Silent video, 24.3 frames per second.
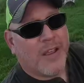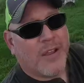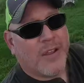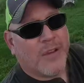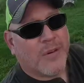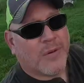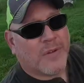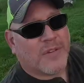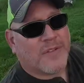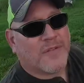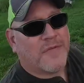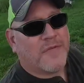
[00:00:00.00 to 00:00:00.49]

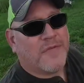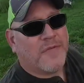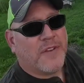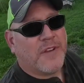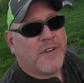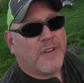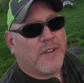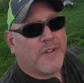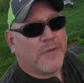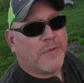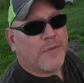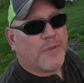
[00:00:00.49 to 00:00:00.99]
was
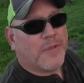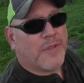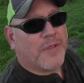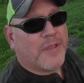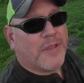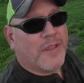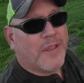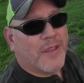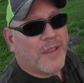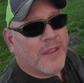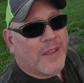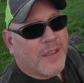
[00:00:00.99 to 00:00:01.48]
filled with
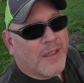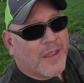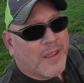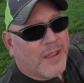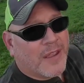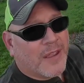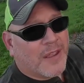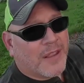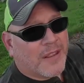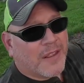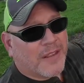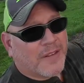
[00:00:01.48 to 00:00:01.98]

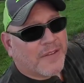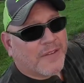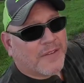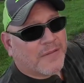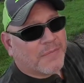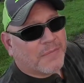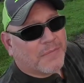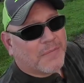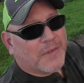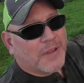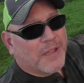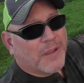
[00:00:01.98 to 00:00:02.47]
this
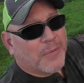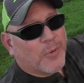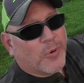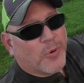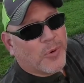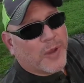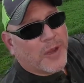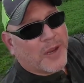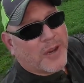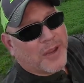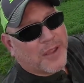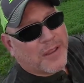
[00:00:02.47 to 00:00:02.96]

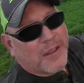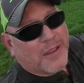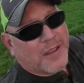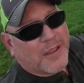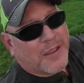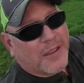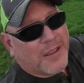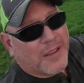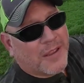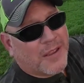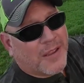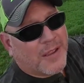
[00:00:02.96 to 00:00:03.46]
limbwood and
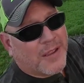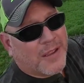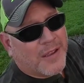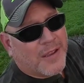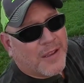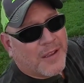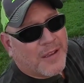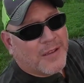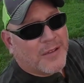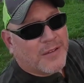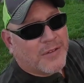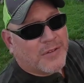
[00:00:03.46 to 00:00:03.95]

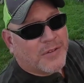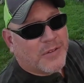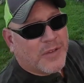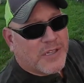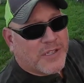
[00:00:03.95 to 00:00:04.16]
tree